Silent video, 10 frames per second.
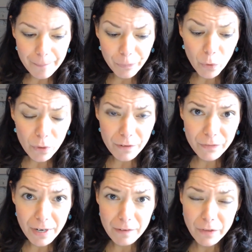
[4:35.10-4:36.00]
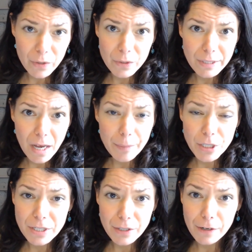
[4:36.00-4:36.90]
Or if none of those
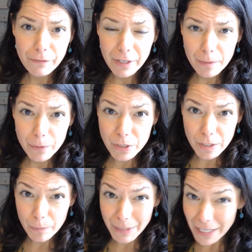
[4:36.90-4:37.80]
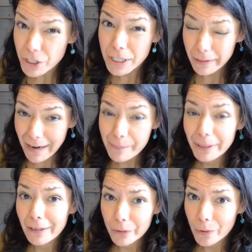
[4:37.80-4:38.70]
options are available to you, potentially crapping
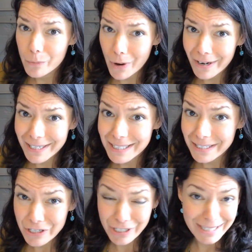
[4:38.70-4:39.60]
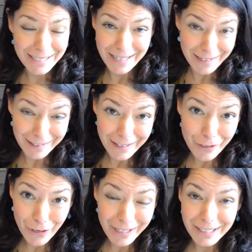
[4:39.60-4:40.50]
out your own products and just deciding that
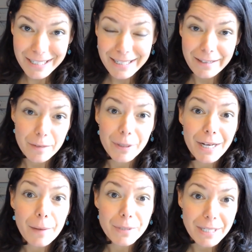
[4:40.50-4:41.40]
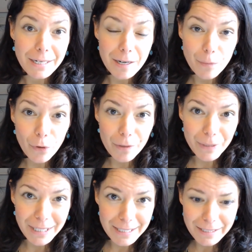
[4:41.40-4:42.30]
you're not going to sell them on Amazon anymore
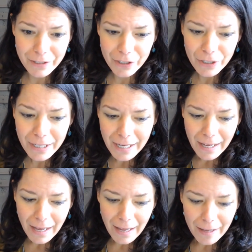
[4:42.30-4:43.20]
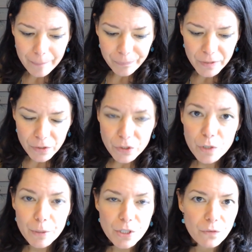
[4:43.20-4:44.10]
because they're, too
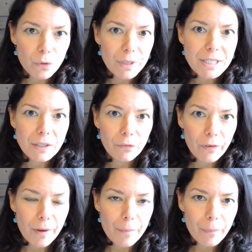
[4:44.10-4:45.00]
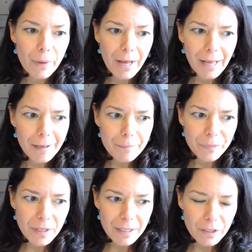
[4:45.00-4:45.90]
much of a risk from
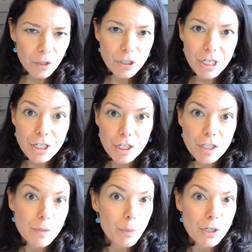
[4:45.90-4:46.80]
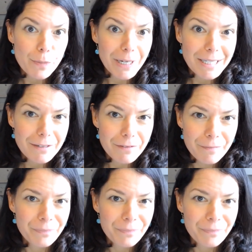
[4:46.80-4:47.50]
a negotiations perspective.